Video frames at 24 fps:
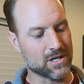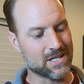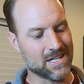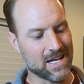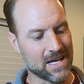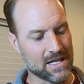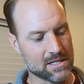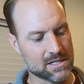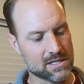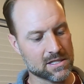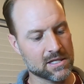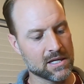
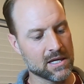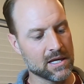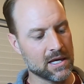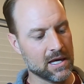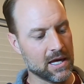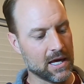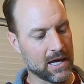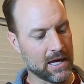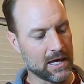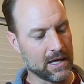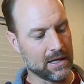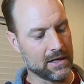dense
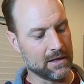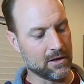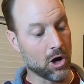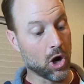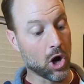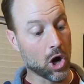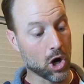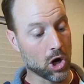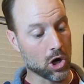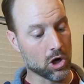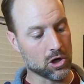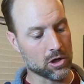and
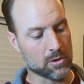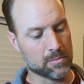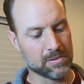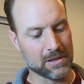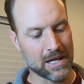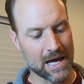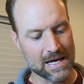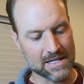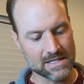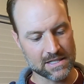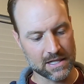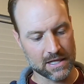hard
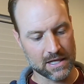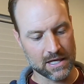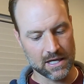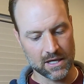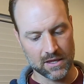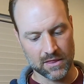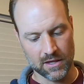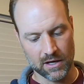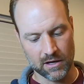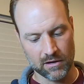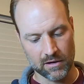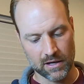plastic in
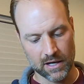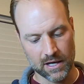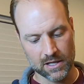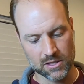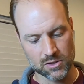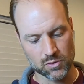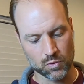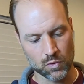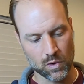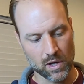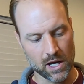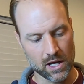there as
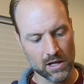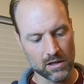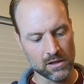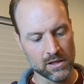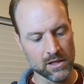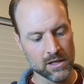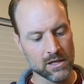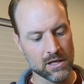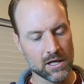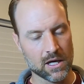well.